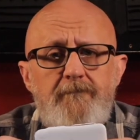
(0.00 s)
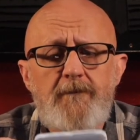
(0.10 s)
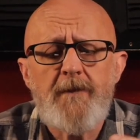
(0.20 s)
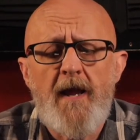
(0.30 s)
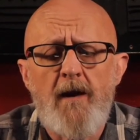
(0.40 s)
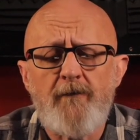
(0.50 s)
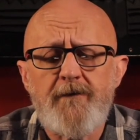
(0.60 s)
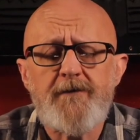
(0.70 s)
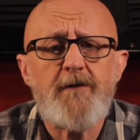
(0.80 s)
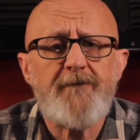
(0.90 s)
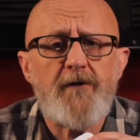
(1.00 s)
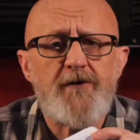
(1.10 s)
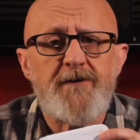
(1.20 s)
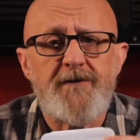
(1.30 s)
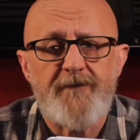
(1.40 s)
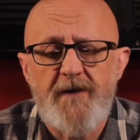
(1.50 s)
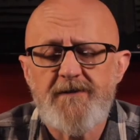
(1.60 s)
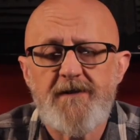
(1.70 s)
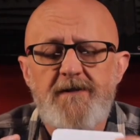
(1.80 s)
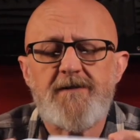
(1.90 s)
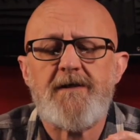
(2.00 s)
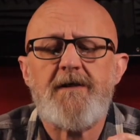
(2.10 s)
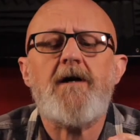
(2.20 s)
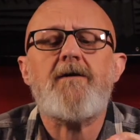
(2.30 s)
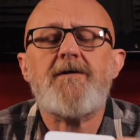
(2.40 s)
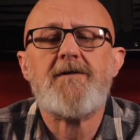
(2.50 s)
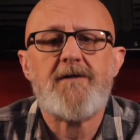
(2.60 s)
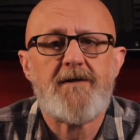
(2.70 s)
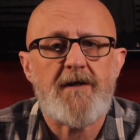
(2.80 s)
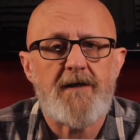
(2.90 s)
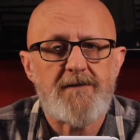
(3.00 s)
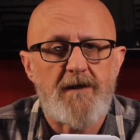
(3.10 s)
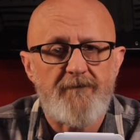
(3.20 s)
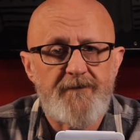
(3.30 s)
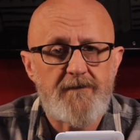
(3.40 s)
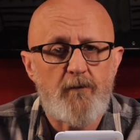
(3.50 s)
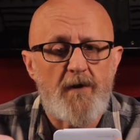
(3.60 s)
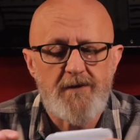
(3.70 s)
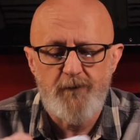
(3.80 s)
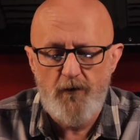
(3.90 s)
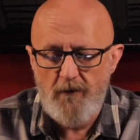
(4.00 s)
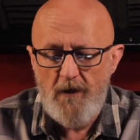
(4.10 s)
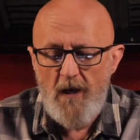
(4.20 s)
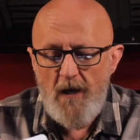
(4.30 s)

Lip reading: Now there are two versions of this. This is the thing itself. It's quite small.